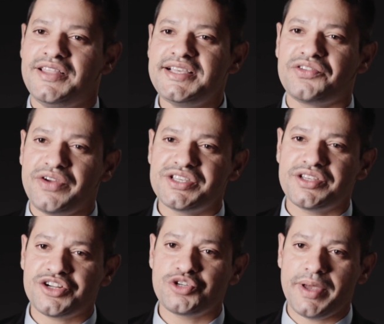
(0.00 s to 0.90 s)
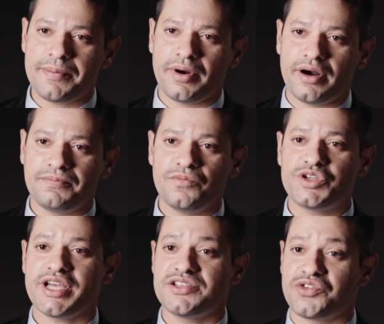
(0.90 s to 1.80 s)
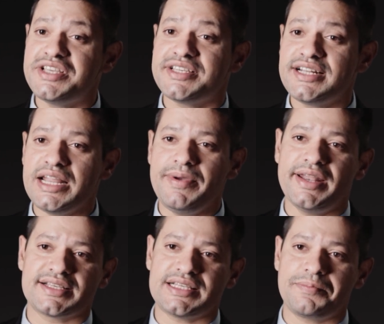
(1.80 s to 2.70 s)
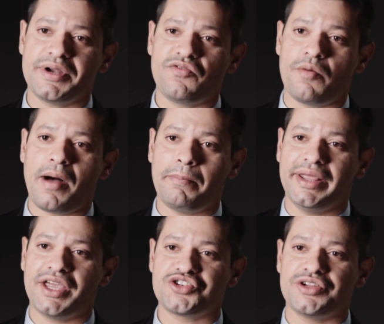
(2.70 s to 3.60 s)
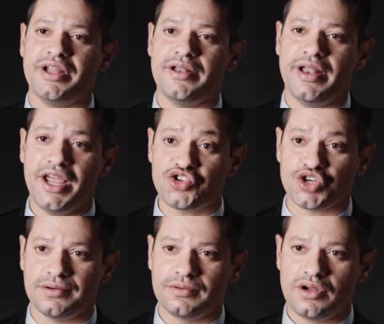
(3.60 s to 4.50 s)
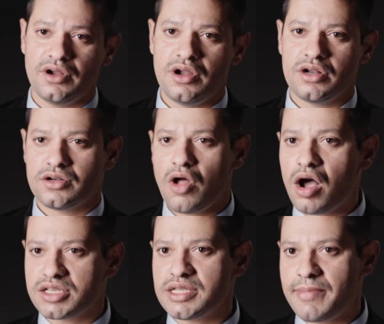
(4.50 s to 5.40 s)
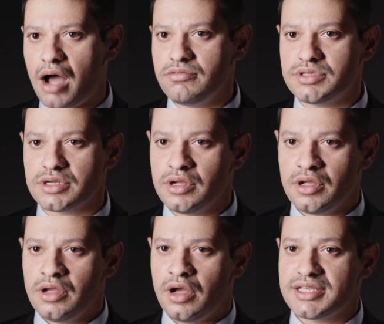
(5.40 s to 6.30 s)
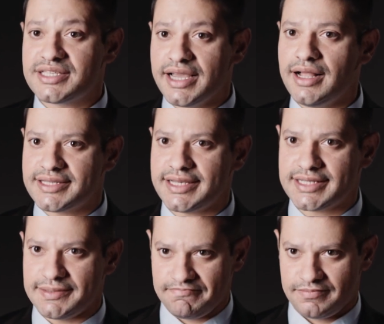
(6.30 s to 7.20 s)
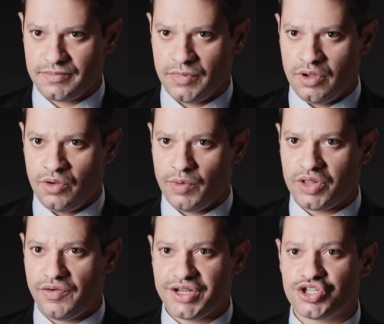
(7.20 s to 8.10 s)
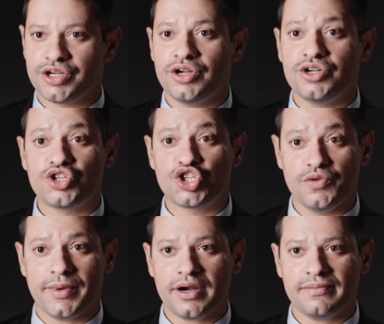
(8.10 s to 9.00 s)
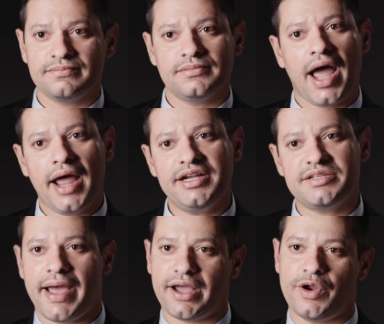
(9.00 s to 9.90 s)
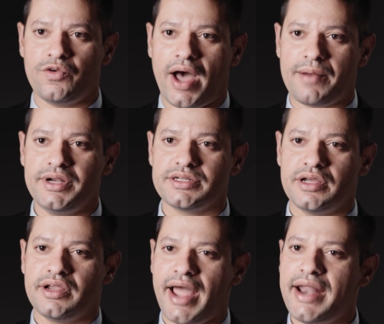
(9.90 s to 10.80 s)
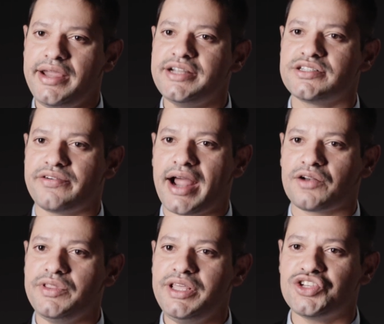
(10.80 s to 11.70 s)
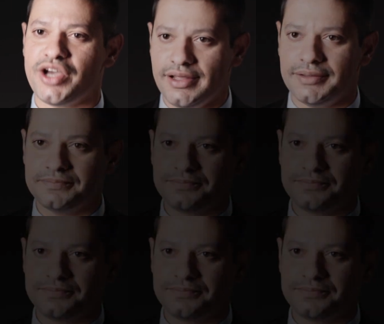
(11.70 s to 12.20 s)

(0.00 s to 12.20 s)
This research paper, which has recently been accepted for publication in Nature, talks about a single system with which tumor and its microenvironment can interact with each other.